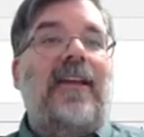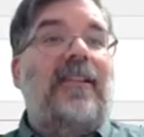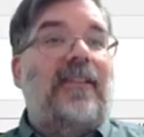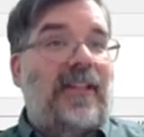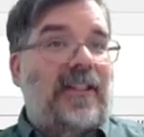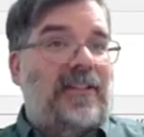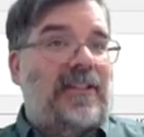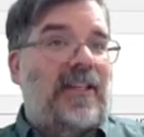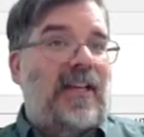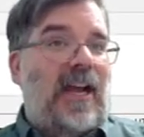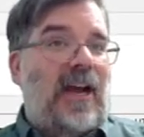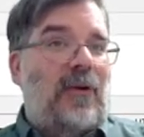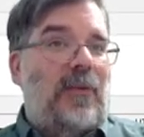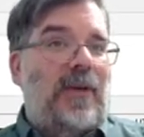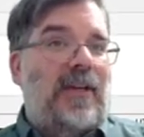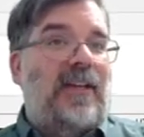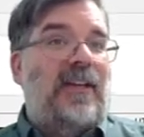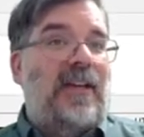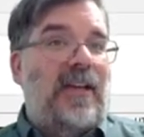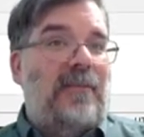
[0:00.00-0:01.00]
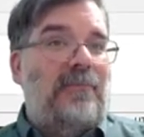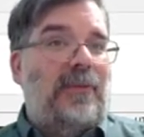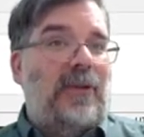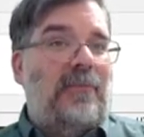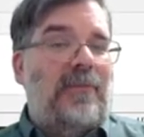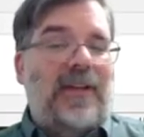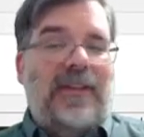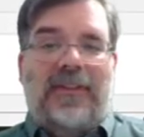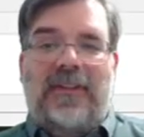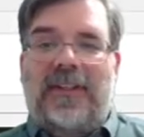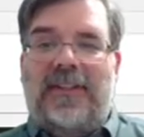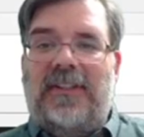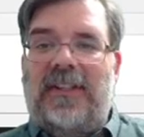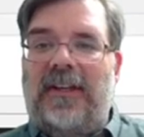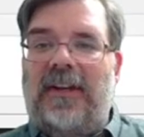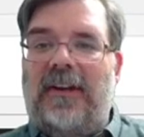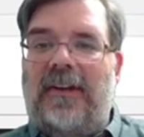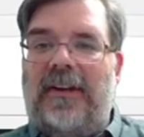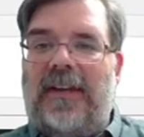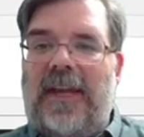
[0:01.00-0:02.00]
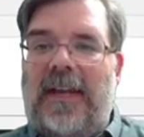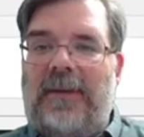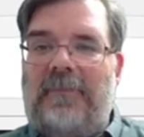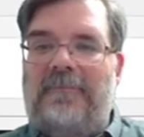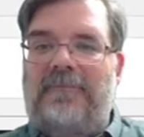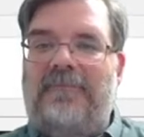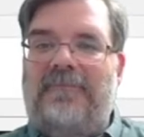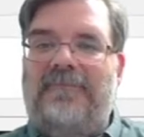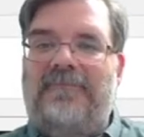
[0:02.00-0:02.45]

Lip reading: let's see how we can implement this in our game.